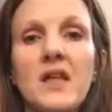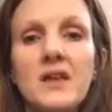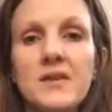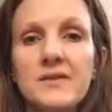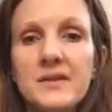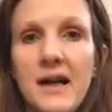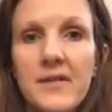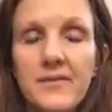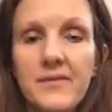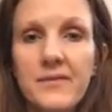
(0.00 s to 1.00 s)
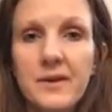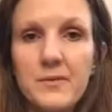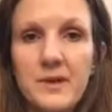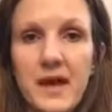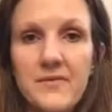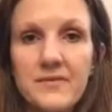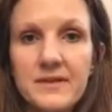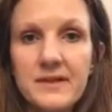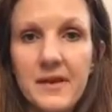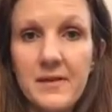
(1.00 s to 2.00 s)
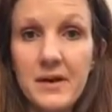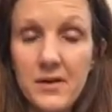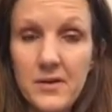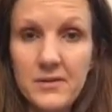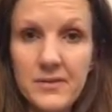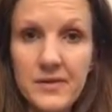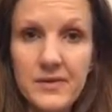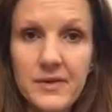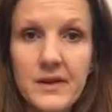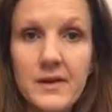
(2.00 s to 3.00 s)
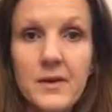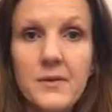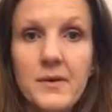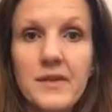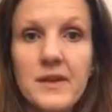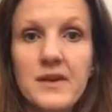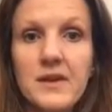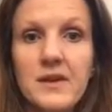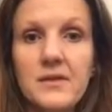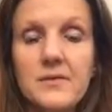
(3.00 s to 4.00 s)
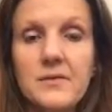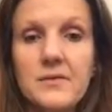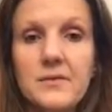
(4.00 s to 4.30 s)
yourself and whatever is going on within you,